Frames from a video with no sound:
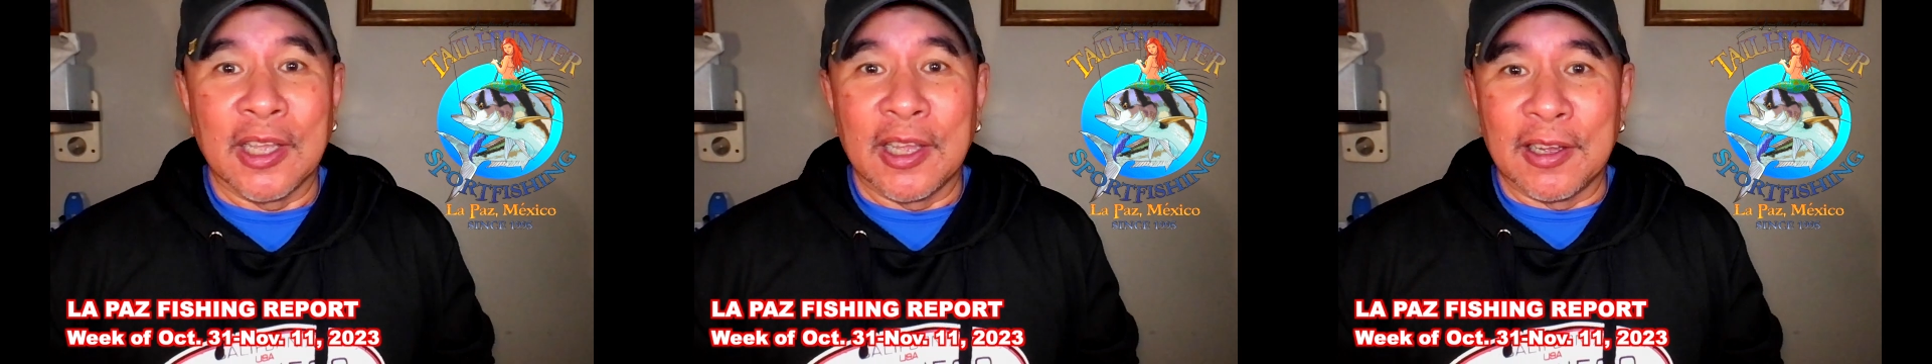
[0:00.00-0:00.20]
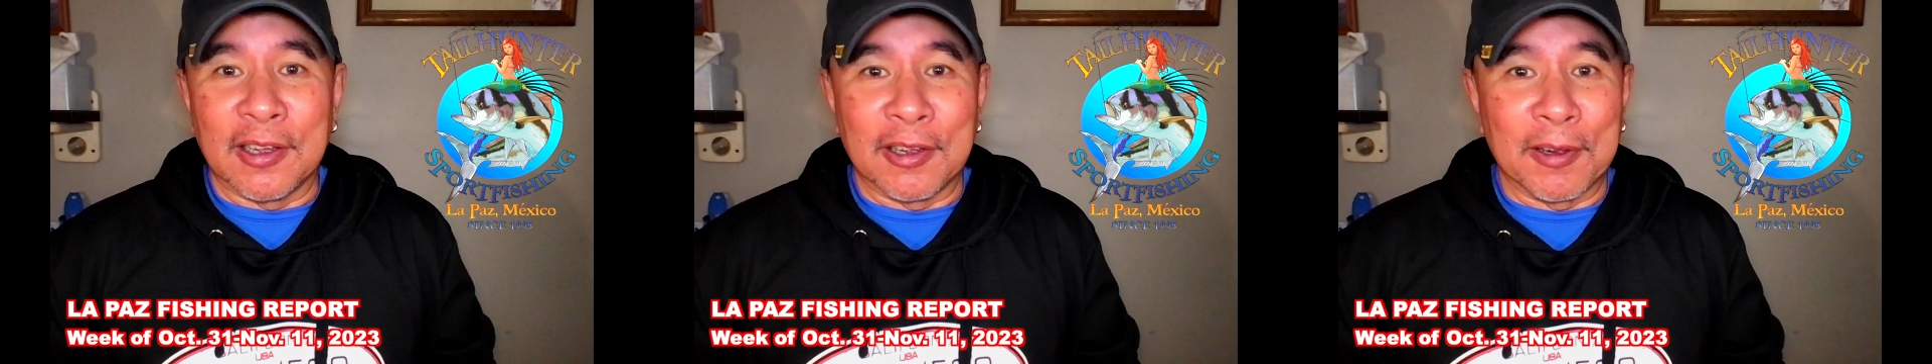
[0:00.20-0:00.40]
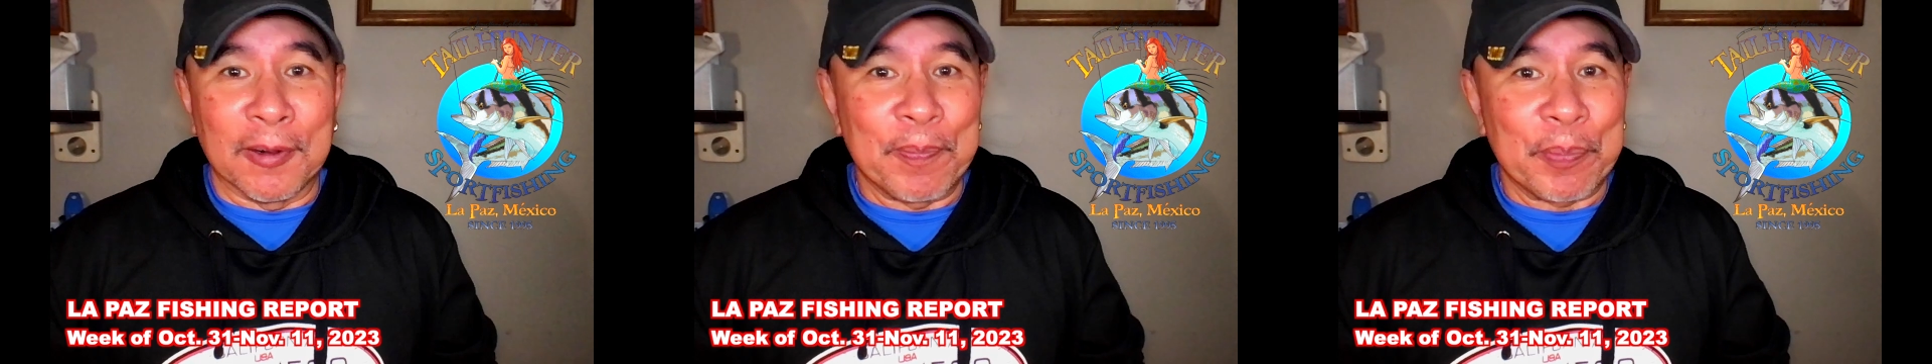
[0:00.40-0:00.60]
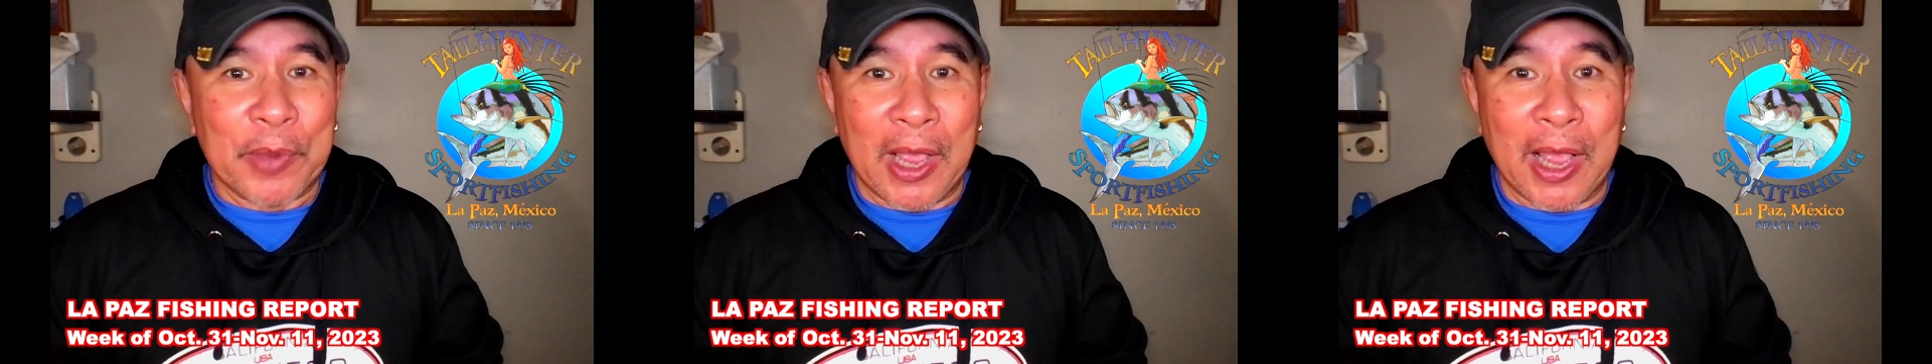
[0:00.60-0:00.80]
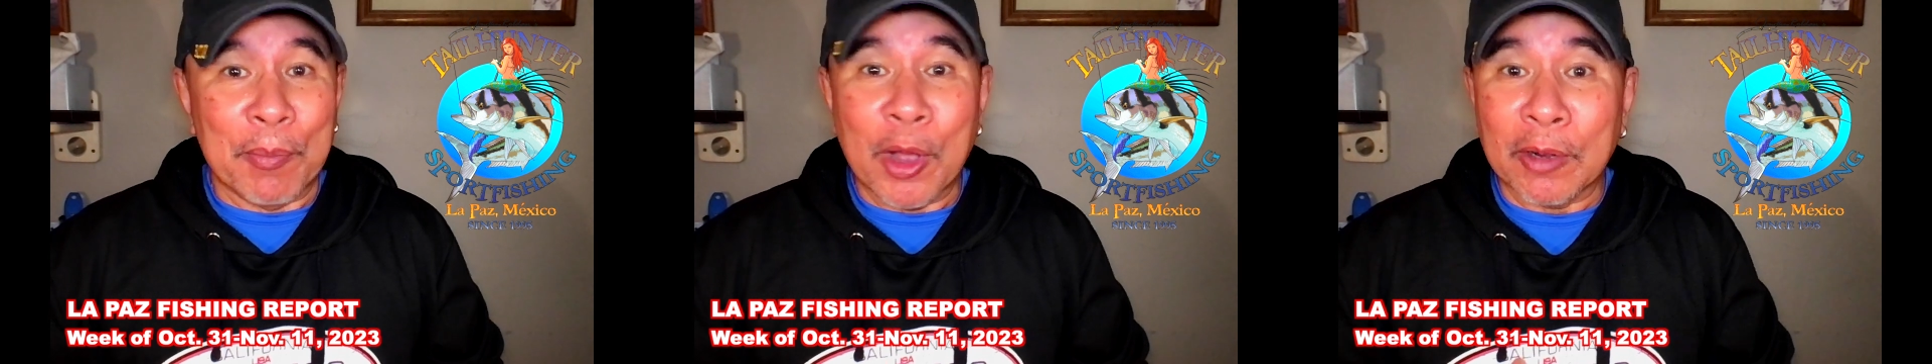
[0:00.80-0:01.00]

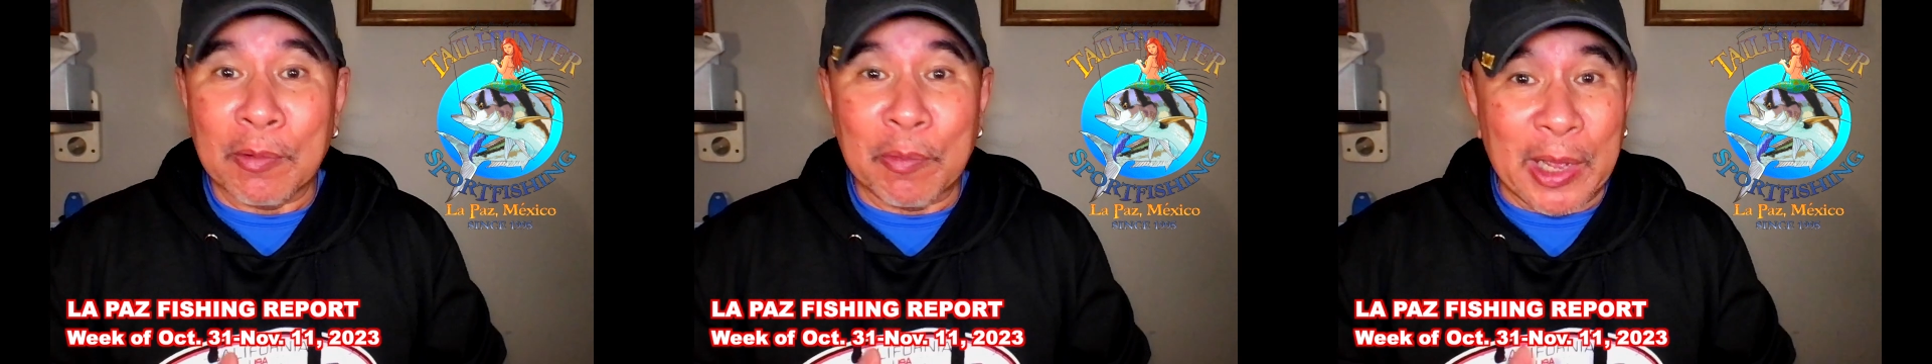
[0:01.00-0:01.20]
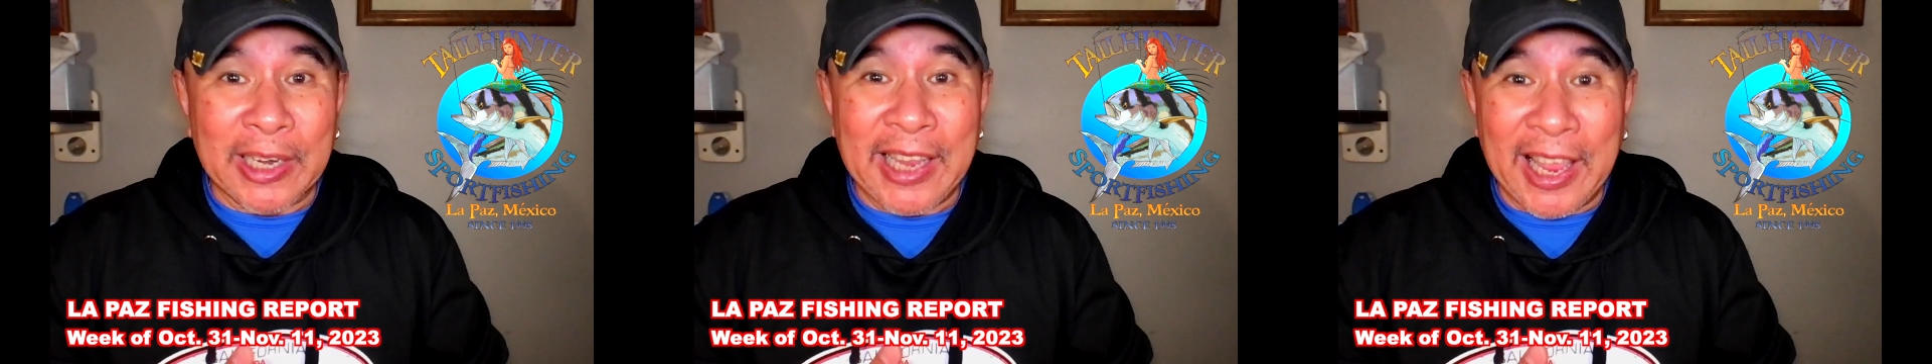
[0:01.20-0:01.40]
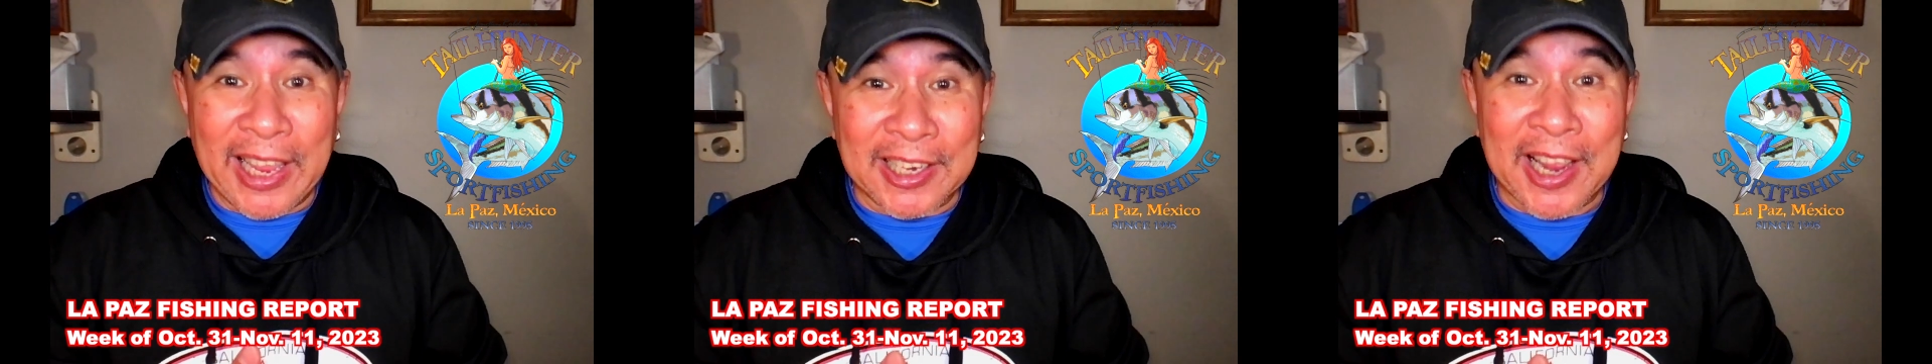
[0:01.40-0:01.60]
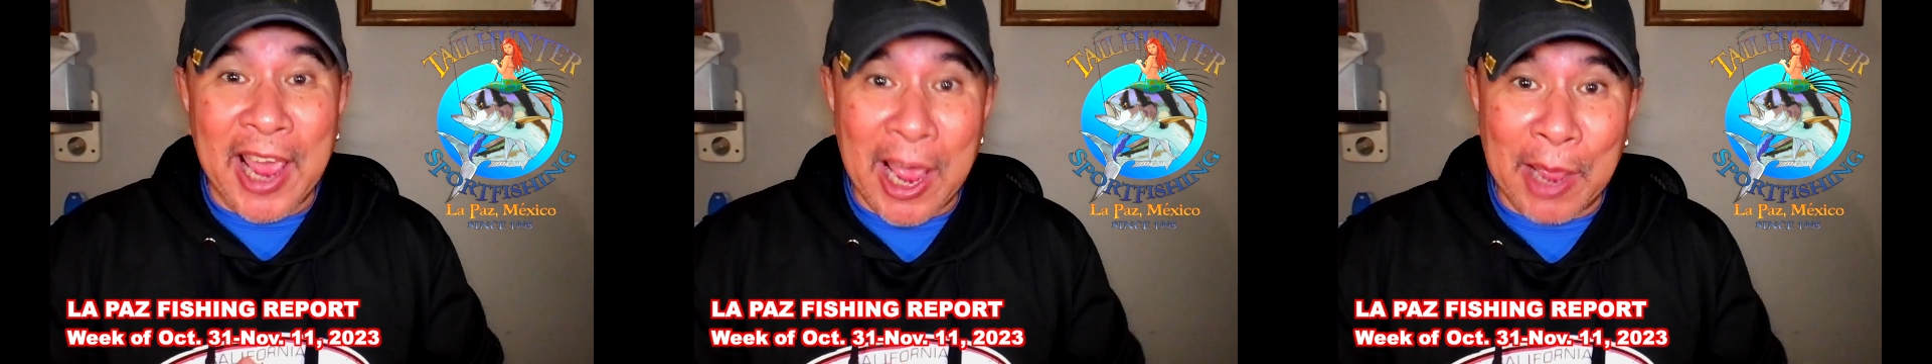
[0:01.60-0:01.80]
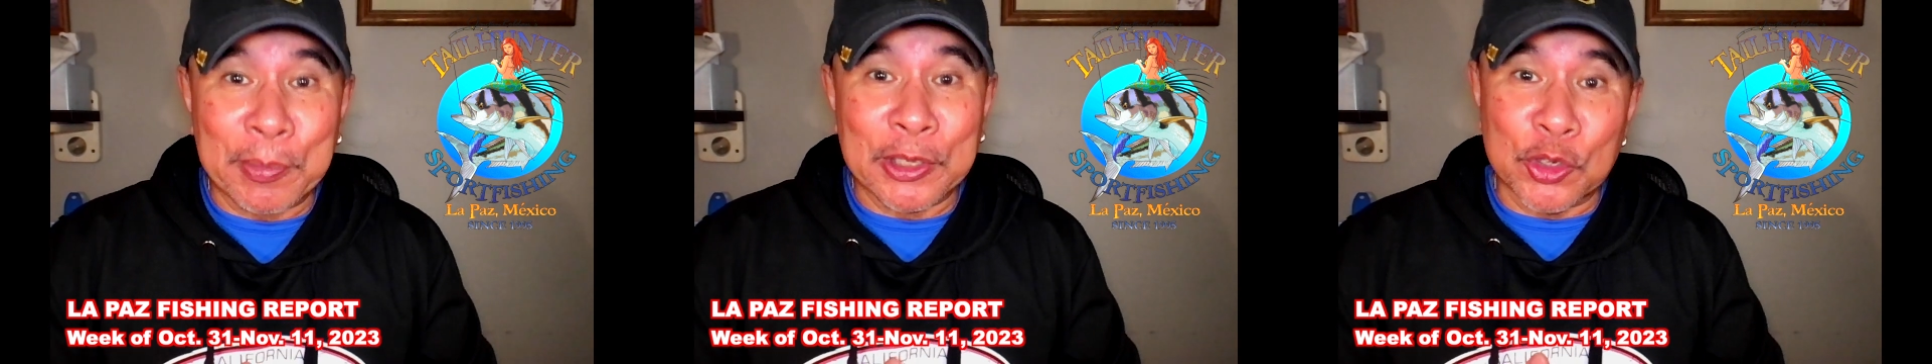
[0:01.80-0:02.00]
I'm on about 8
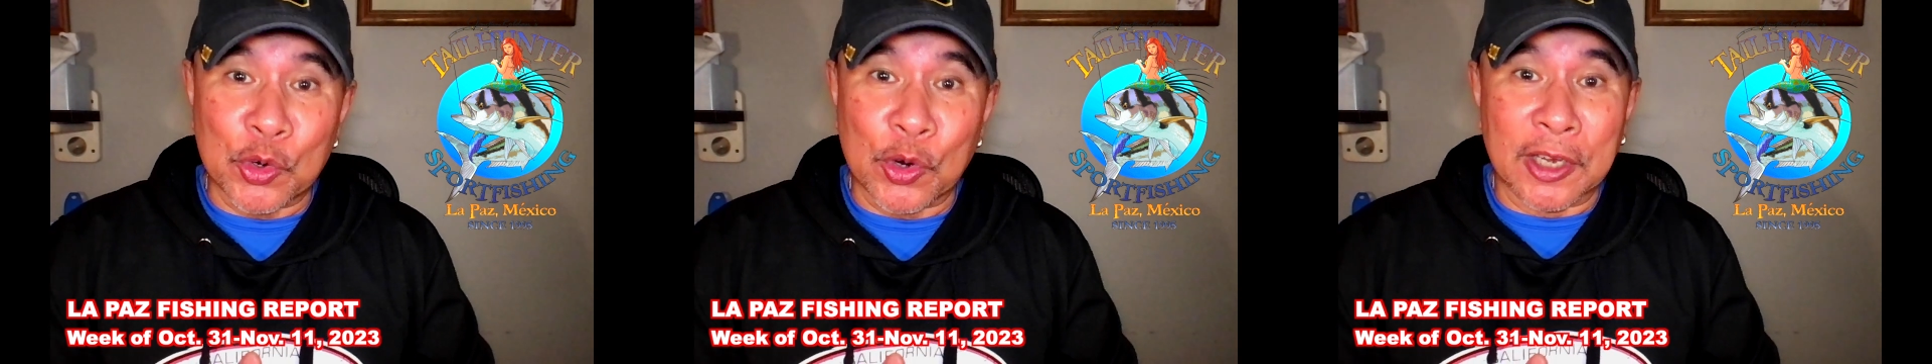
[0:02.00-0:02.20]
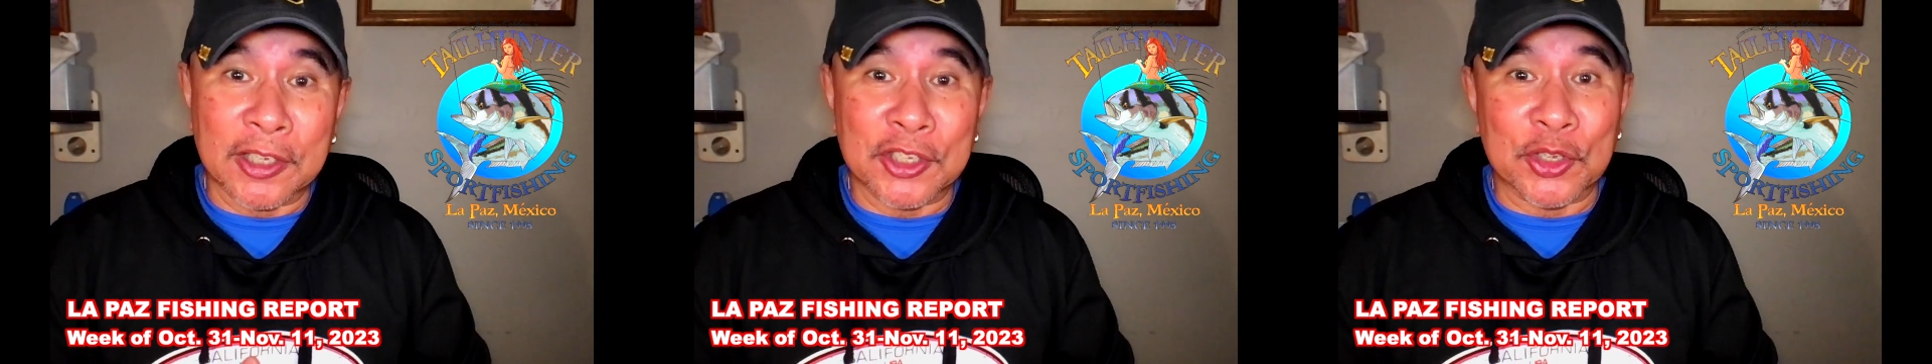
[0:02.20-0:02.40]
happy drugs,